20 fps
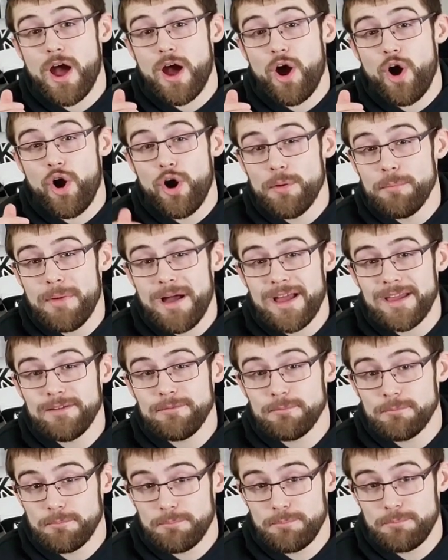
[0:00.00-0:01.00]
all
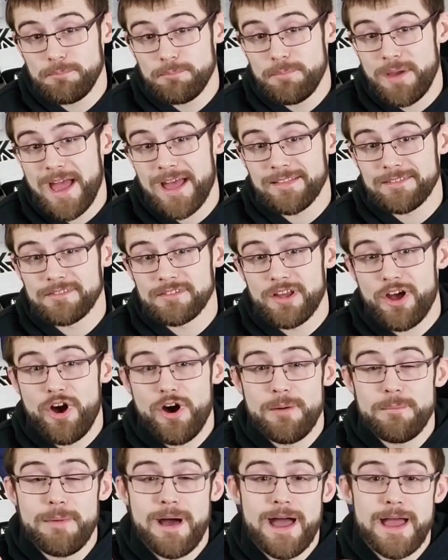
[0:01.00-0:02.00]
my bets,
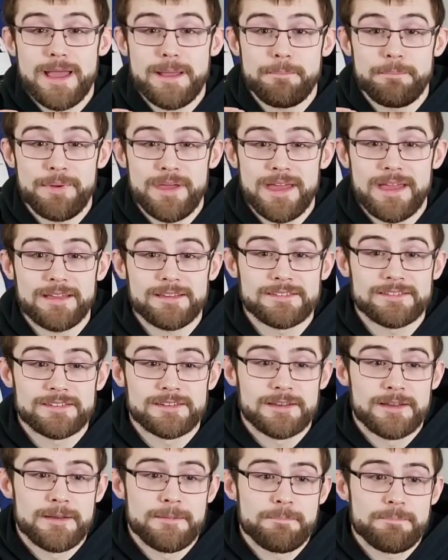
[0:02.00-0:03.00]
all my picks,
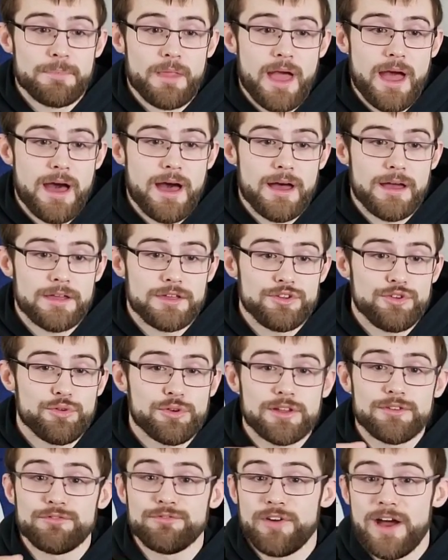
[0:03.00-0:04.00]
you
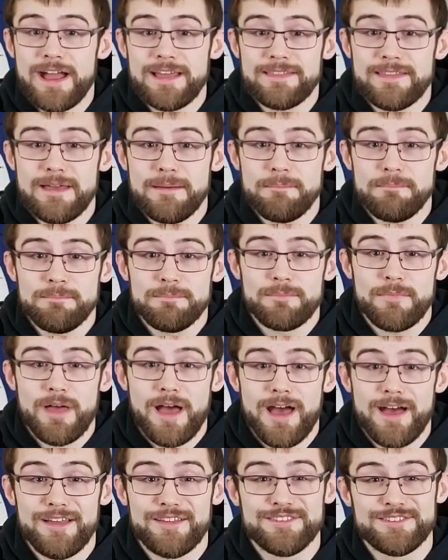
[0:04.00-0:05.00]
can find them.
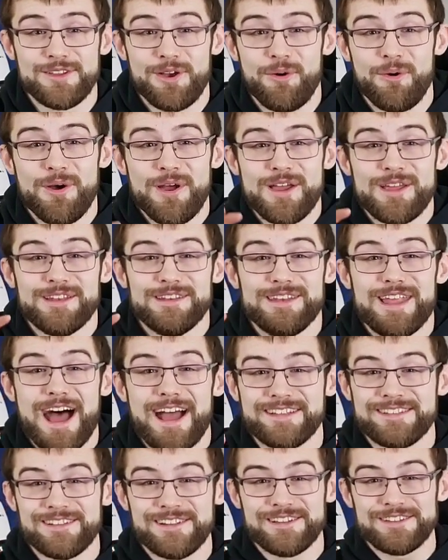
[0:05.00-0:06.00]
So
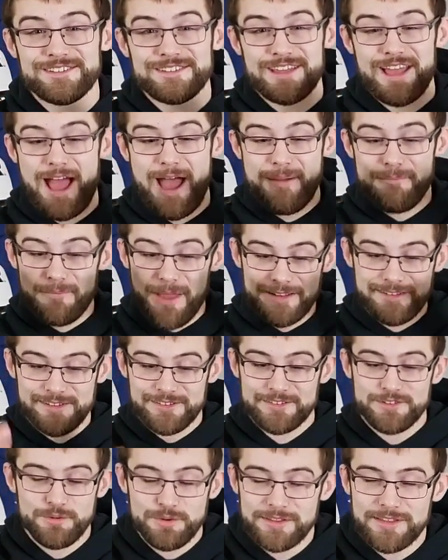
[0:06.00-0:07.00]
I'm not
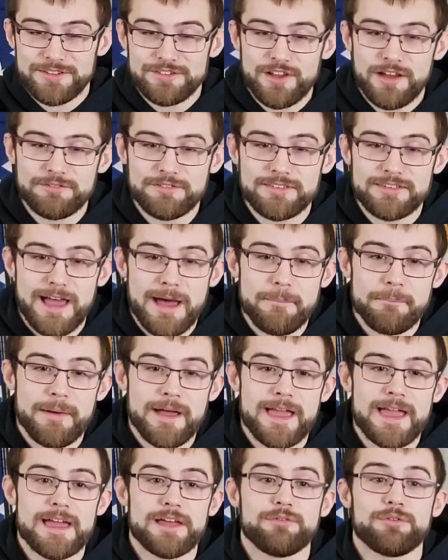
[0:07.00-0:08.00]
just doing this off the top of my
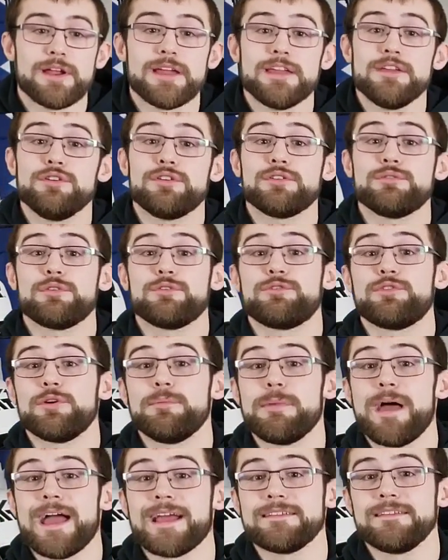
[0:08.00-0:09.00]
head, right? You can refer
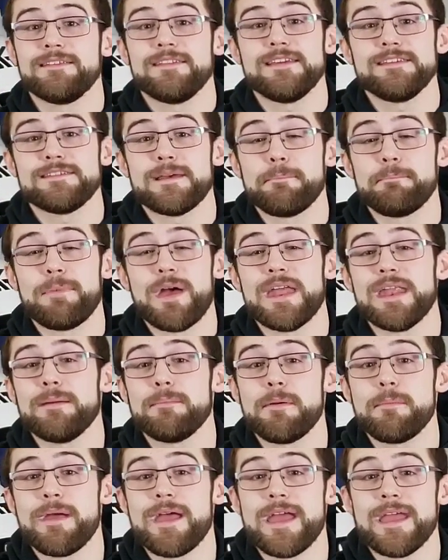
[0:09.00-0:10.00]
back to these at
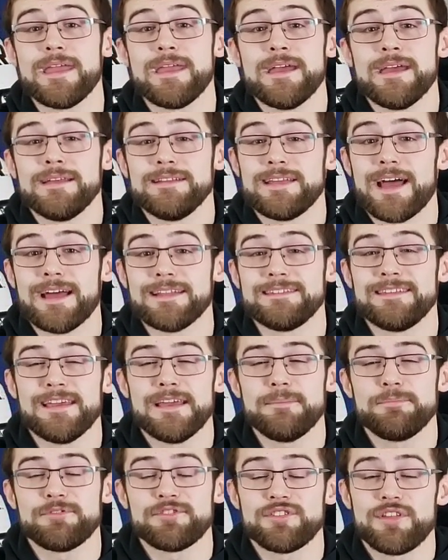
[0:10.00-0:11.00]

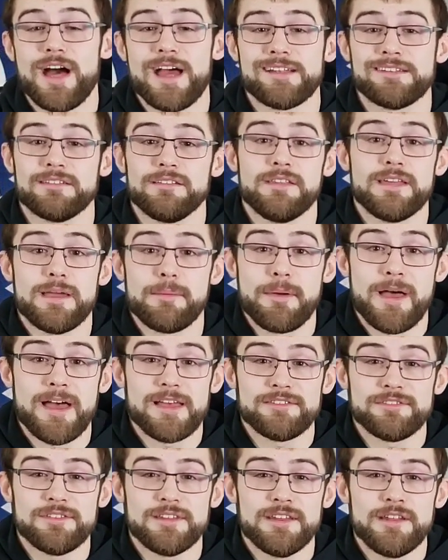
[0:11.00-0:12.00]

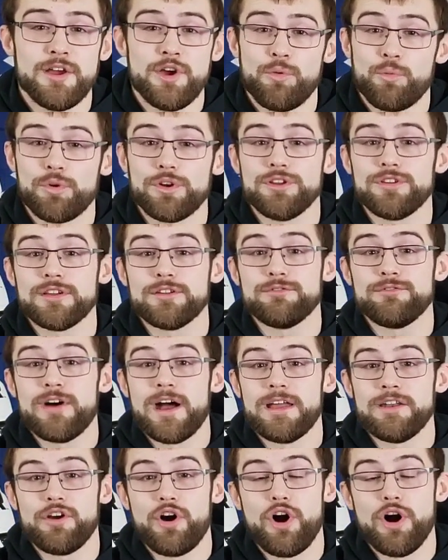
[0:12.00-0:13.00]
betmma.tips/LiamHeslin, where you can
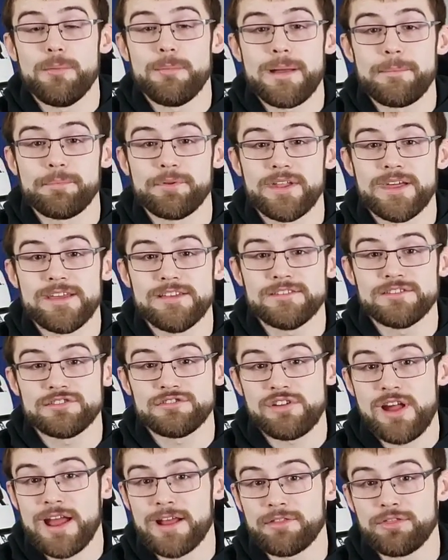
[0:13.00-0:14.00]
find all my plays
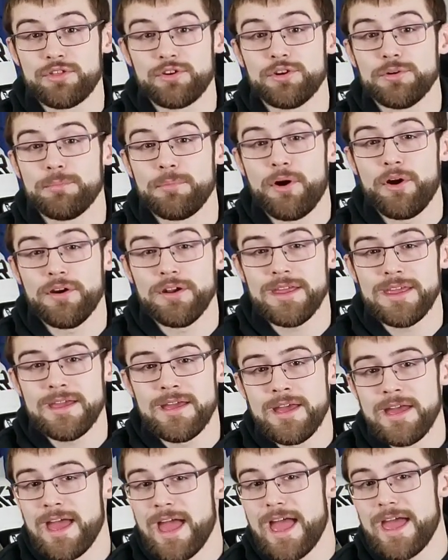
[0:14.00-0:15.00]
tracked third party.
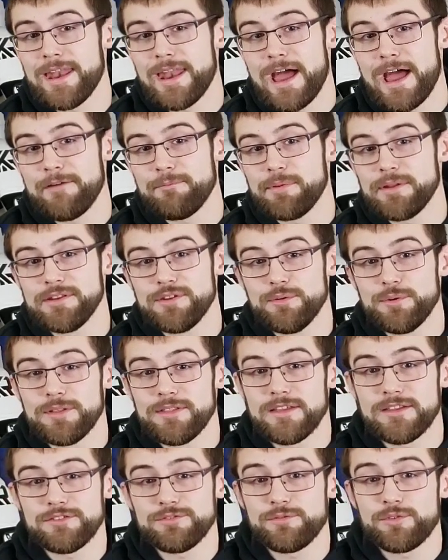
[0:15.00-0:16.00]
And I've been doing
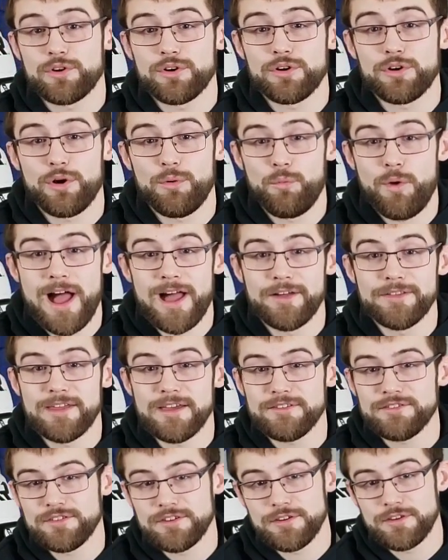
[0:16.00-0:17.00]
this for a while now,
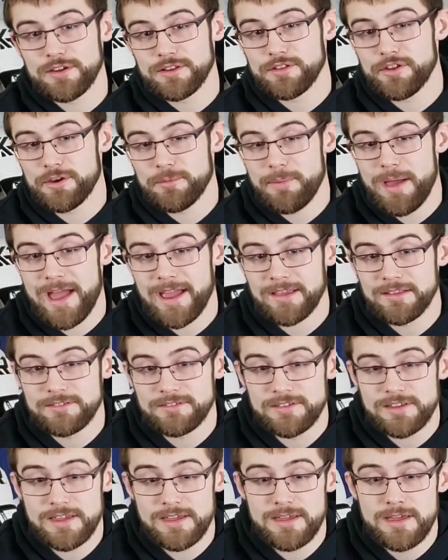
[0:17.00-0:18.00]
so you can look back and
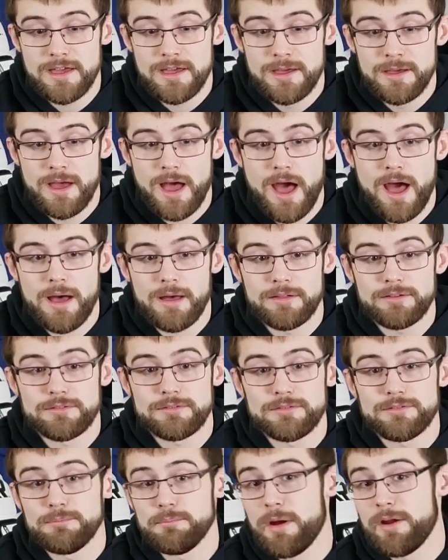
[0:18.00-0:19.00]
see
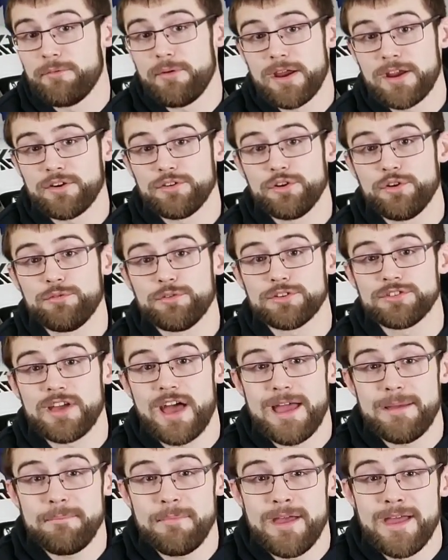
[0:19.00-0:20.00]
my record over
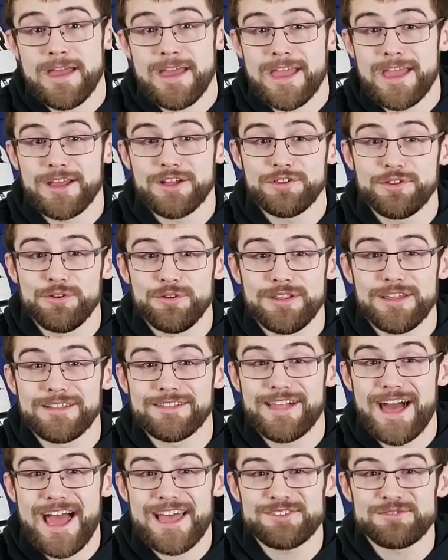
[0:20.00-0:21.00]
time, including
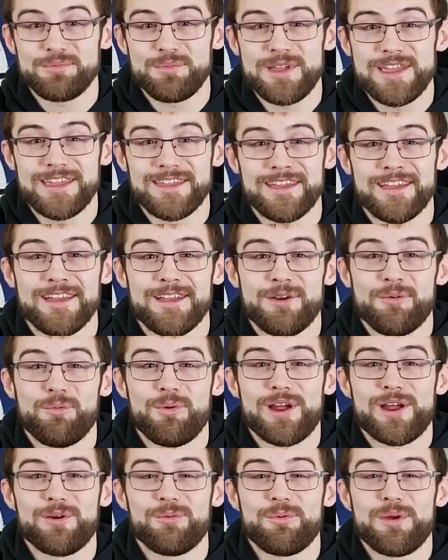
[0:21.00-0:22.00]
last week
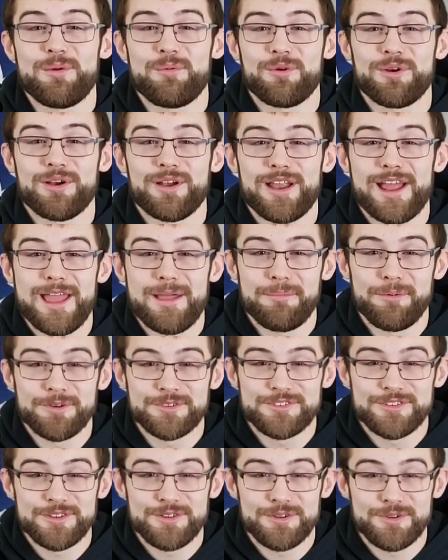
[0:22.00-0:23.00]
where we were able
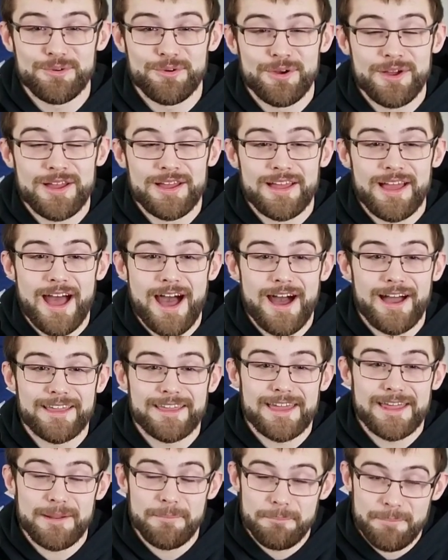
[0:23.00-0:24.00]
to
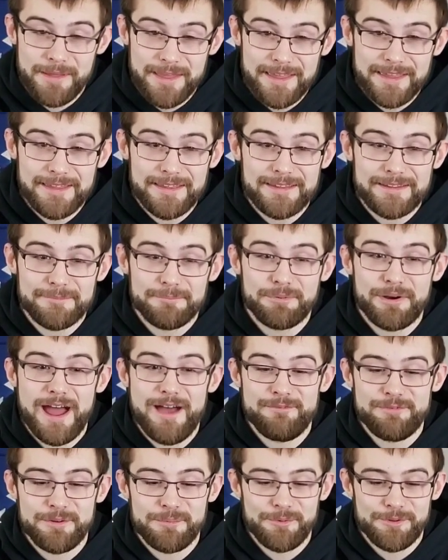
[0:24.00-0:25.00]
get a big
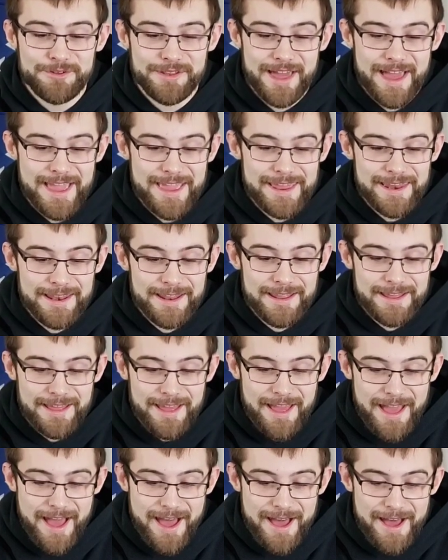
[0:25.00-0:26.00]
profitable night.
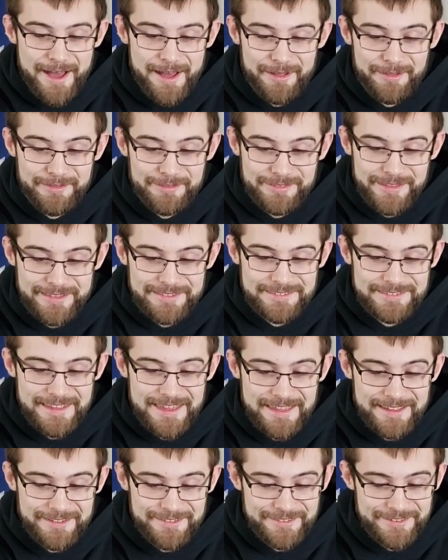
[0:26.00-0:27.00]
Let's
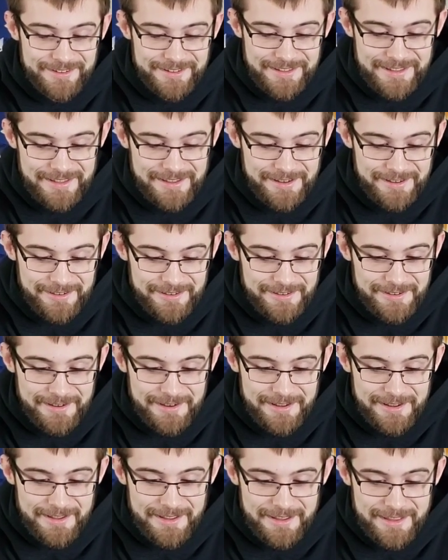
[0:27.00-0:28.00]
take a look here.
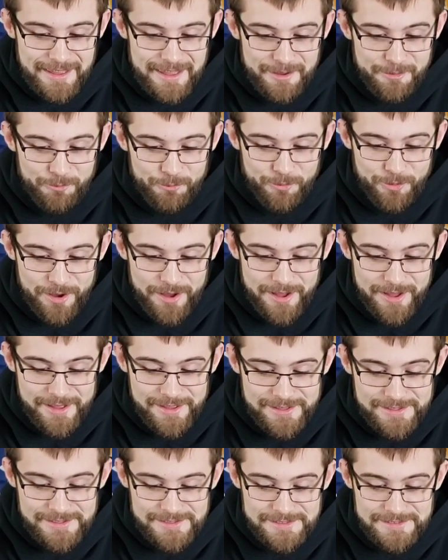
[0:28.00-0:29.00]
It
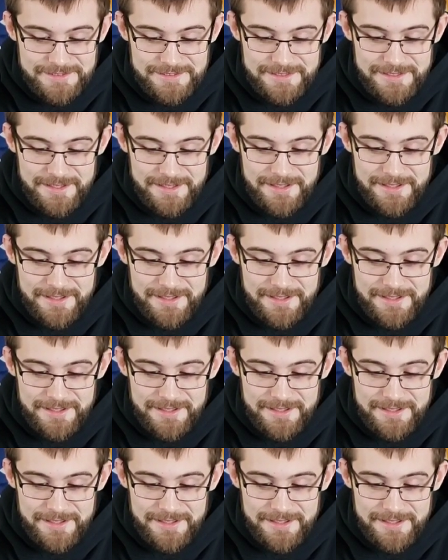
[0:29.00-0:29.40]
was